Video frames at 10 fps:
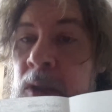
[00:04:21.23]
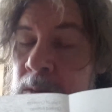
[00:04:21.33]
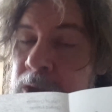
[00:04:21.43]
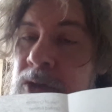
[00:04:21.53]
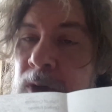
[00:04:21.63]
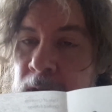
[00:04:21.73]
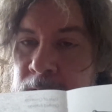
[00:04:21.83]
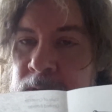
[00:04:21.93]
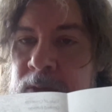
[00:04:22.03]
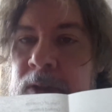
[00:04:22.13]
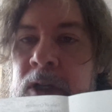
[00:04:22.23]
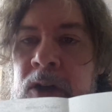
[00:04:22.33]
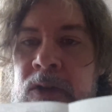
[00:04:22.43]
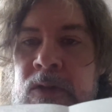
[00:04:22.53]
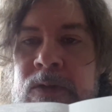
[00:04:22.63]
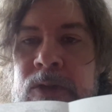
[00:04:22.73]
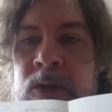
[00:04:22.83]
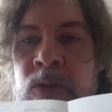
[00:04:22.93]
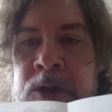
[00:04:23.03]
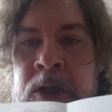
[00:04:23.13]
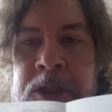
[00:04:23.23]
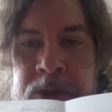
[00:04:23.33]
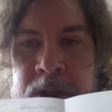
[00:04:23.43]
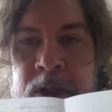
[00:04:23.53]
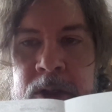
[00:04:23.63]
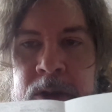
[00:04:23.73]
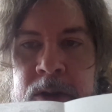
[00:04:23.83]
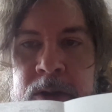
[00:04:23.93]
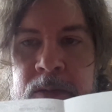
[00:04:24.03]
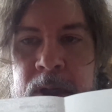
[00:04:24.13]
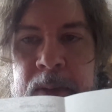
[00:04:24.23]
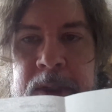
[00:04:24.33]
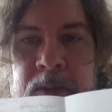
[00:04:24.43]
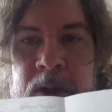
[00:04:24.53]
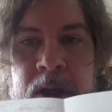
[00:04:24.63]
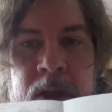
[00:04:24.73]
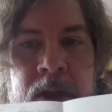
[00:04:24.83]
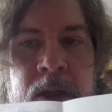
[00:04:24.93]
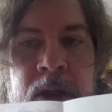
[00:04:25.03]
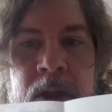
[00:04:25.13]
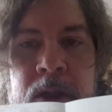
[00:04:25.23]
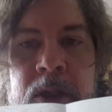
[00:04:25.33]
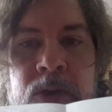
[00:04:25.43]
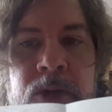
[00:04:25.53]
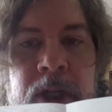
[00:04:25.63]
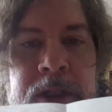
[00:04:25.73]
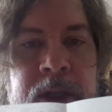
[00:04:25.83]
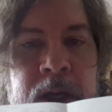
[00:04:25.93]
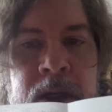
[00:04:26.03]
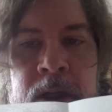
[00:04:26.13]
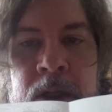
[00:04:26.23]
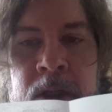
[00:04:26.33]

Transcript: Number 12 of 100 pipes made. Didn't realize that.